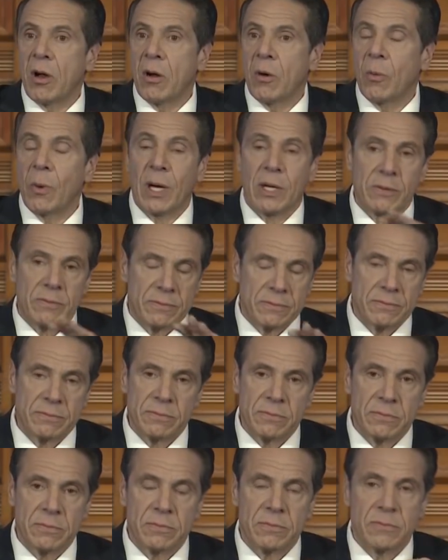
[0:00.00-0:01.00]
Well,
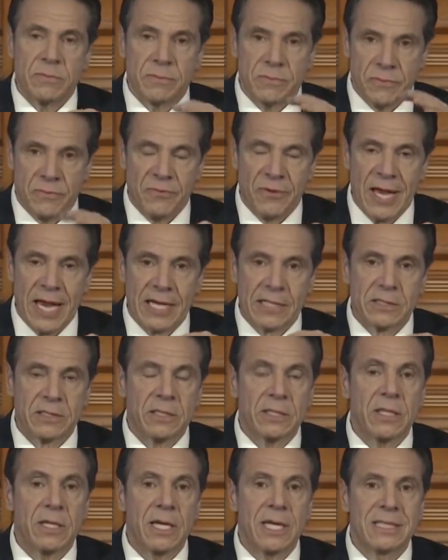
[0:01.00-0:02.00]

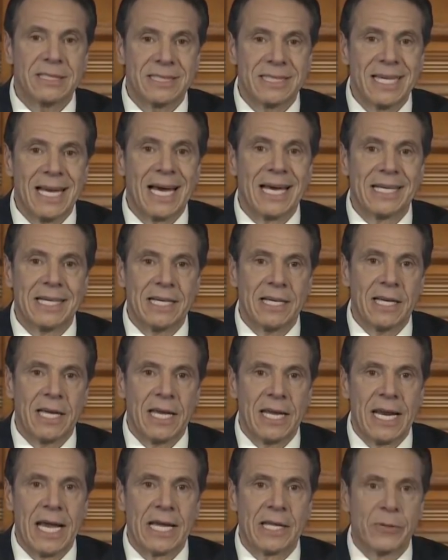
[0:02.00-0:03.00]
fact, it's
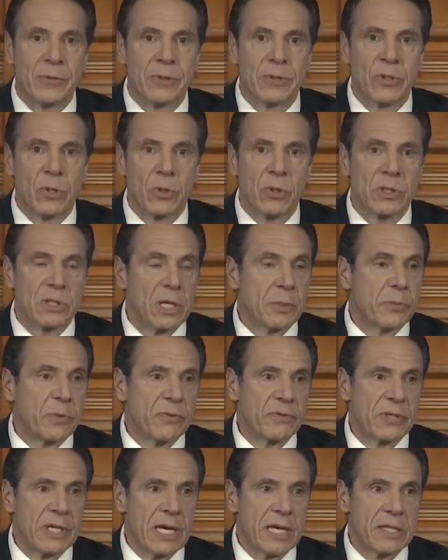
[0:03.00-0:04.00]
not an accurate total number
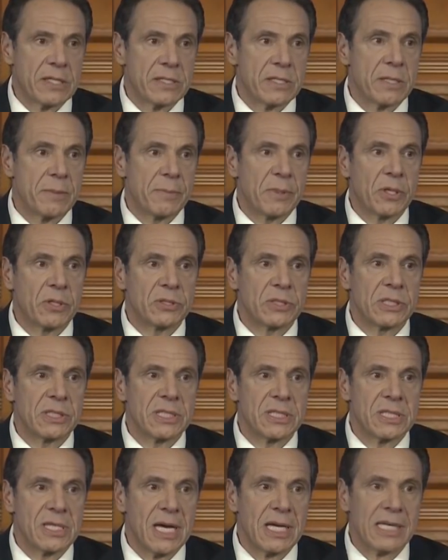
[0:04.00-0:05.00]
of deaths because it
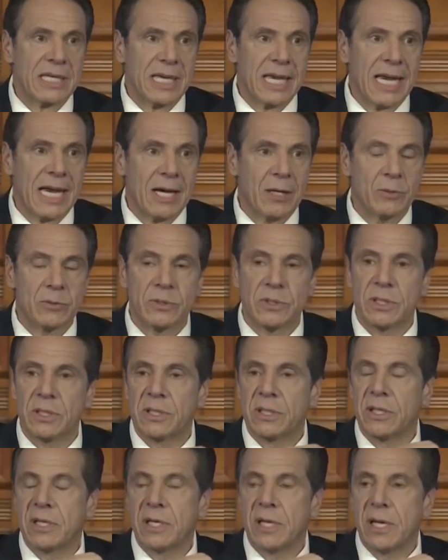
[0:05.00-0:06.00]
does not count
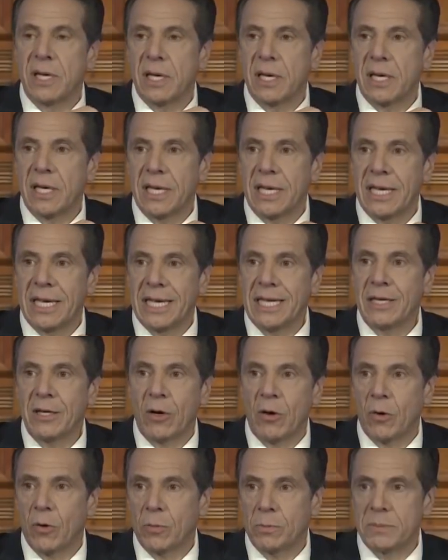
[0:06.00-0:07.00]

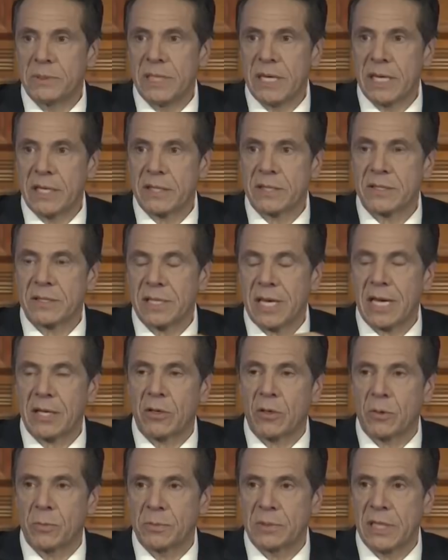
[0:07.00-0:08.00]
in-home deaths,
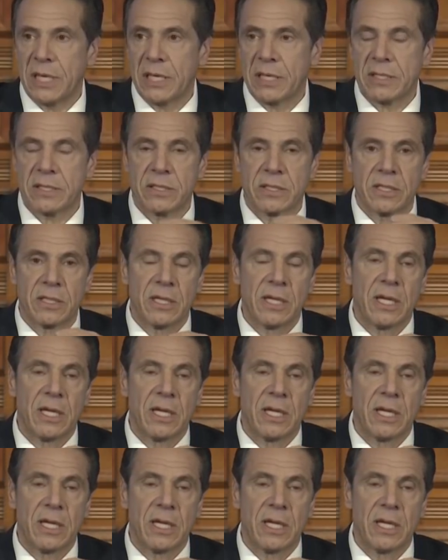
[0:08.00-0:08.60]
at-home deaths.